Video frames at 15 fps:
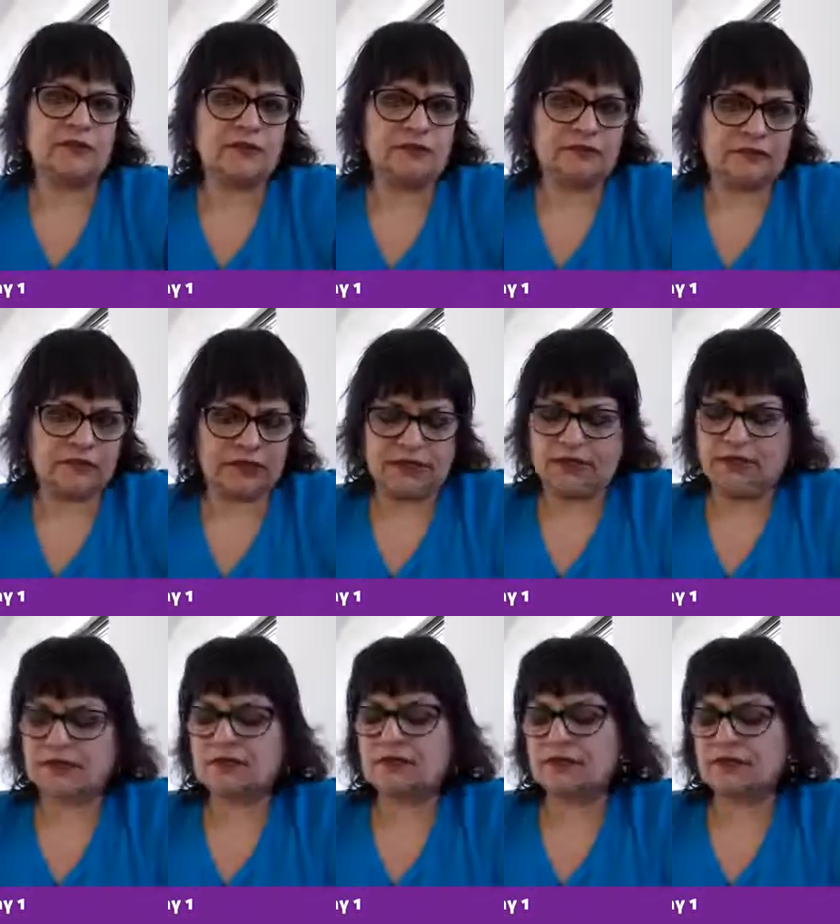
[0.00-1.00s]

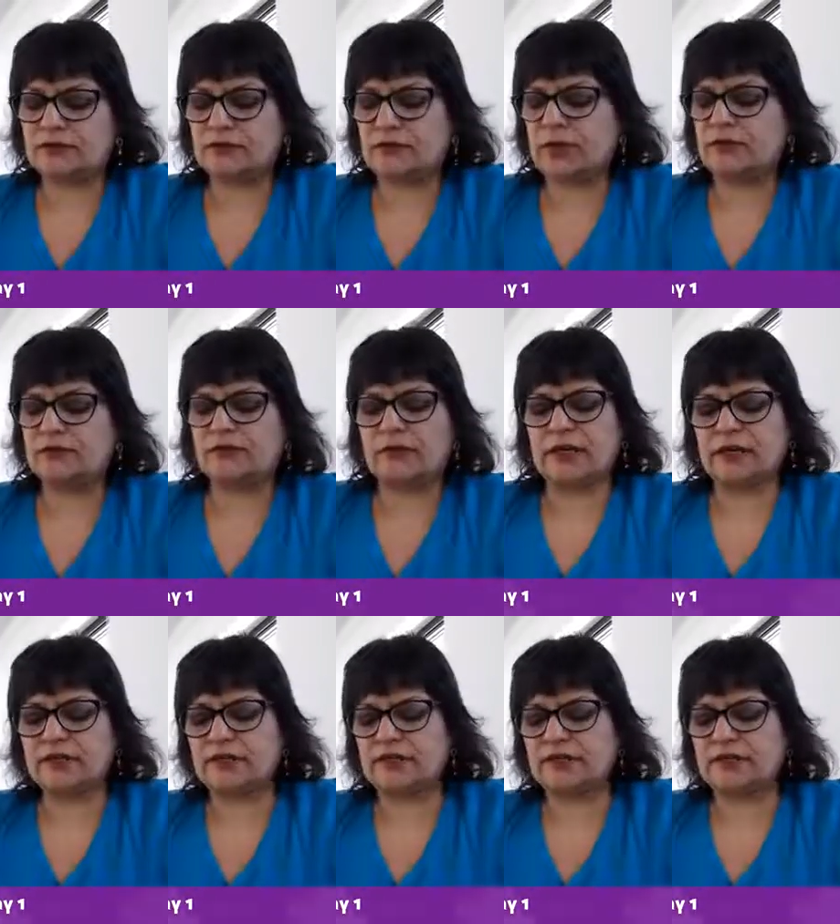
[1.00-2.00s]
fitness, some kind of
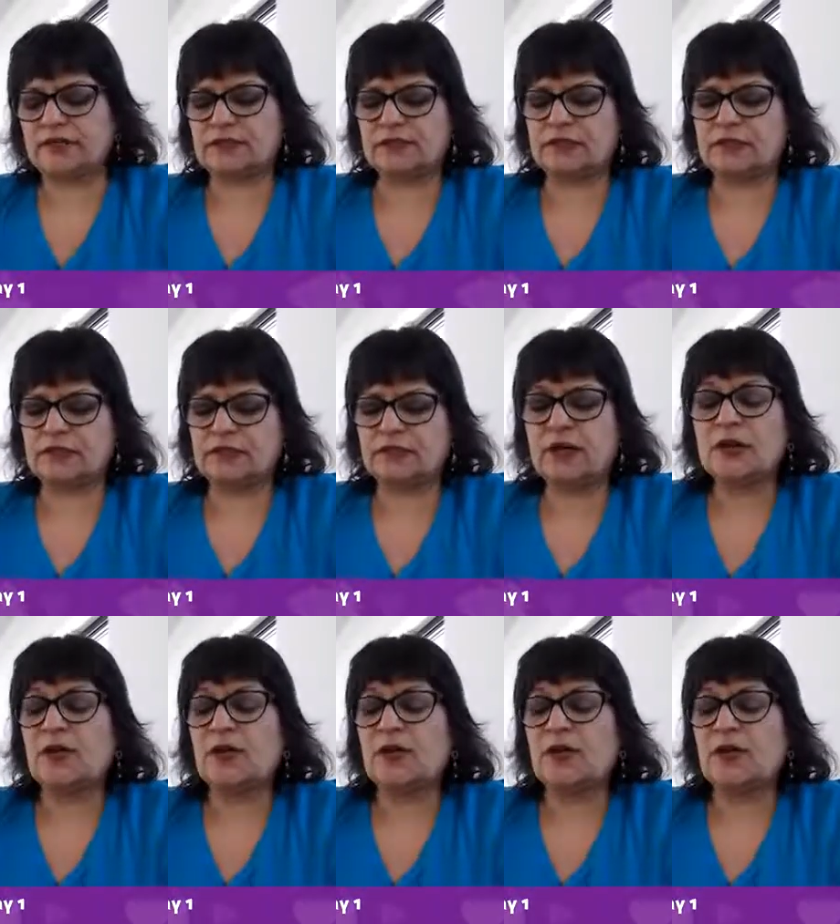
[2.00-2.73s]
regular fitness routine,